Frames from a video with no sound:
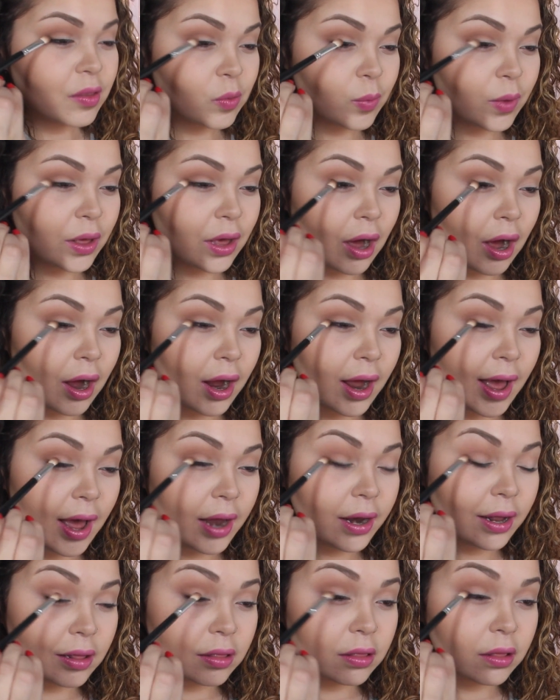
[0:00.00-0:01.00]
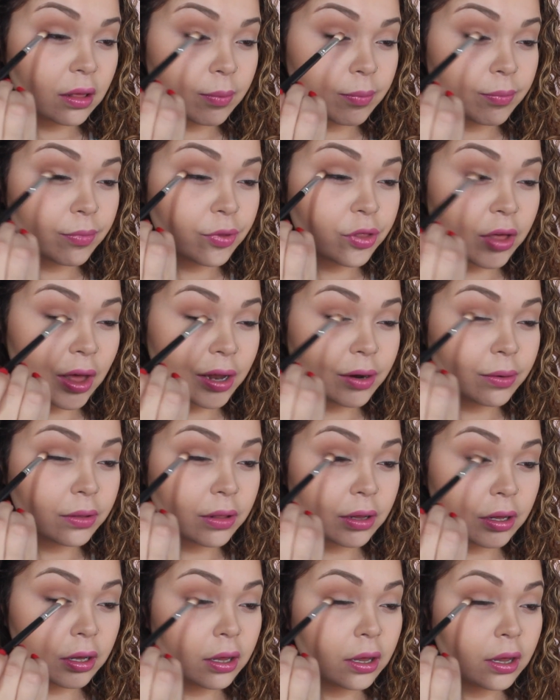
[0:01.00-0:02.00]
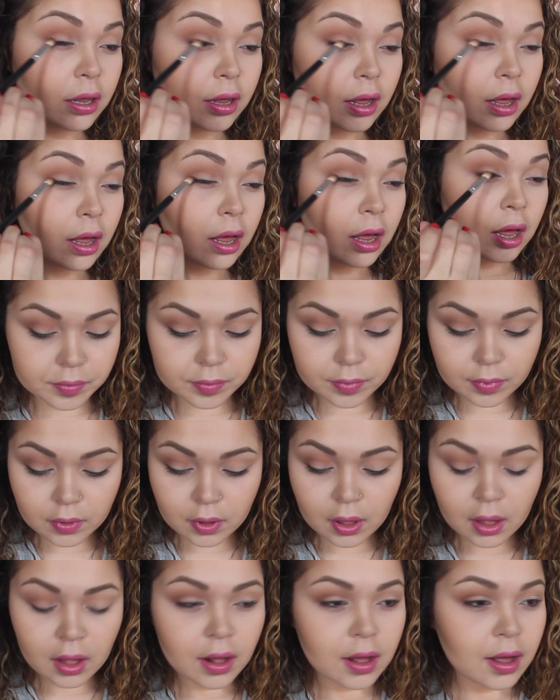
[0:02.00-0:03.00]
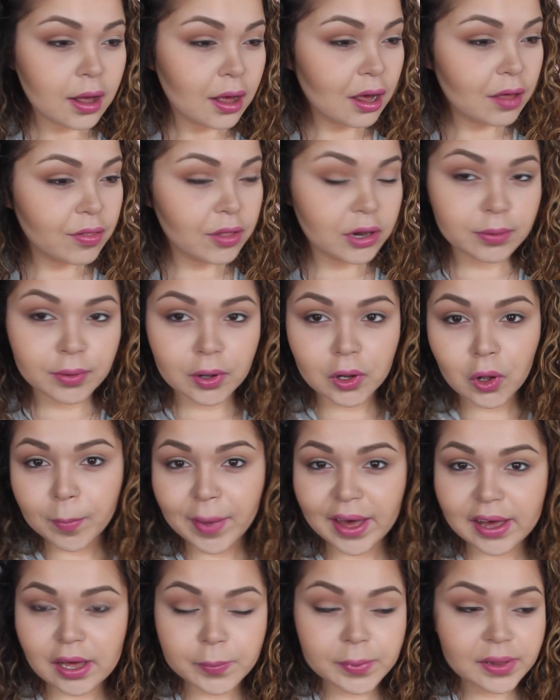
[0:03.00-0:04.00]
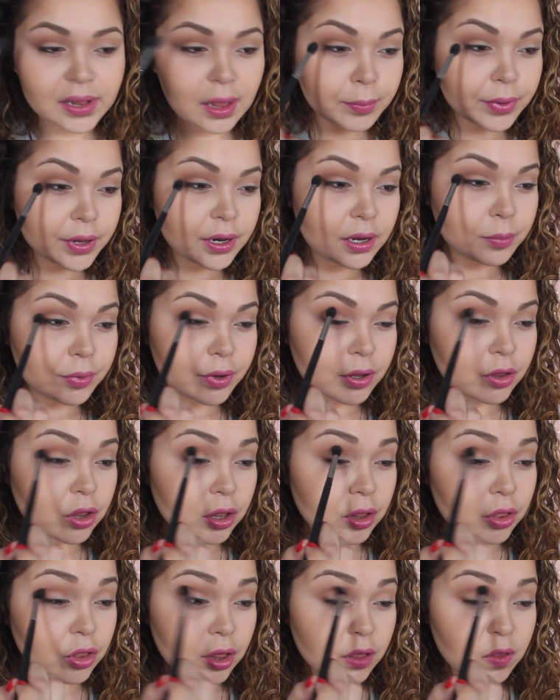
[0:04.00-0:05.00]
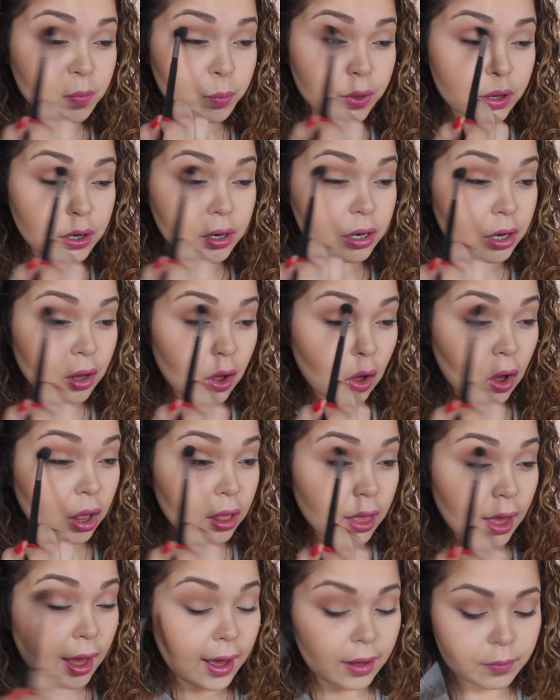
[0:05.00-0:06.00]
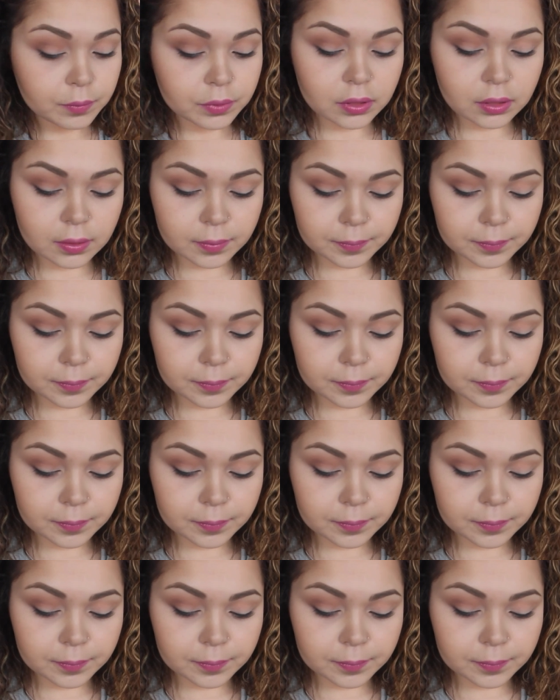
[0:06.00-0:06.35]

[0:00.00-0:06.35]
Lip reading: we are adding some shadow there. And then I'm going to go back in with that blending brush and just blend it all out.